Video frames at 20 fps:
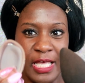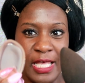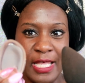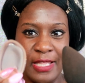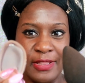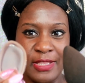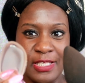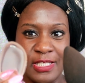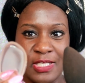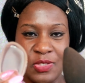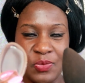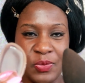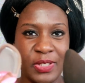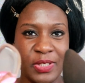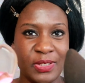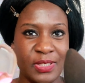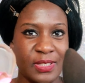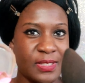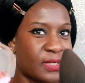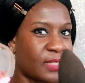And this is
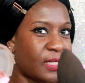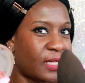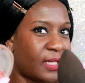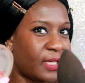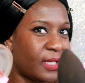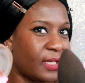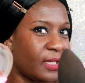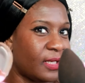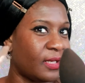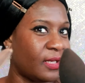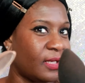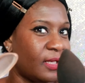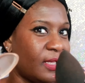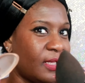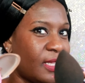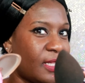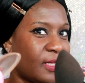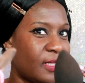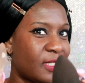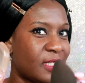what it looks like,
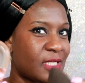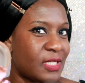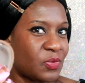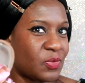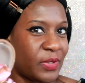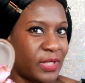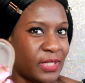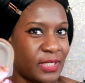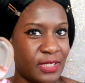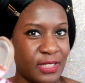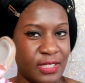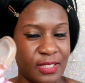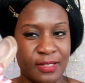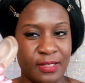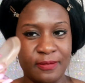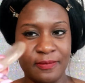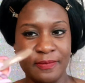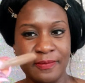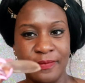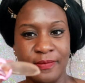and this is what it
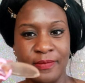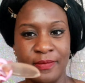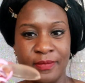did.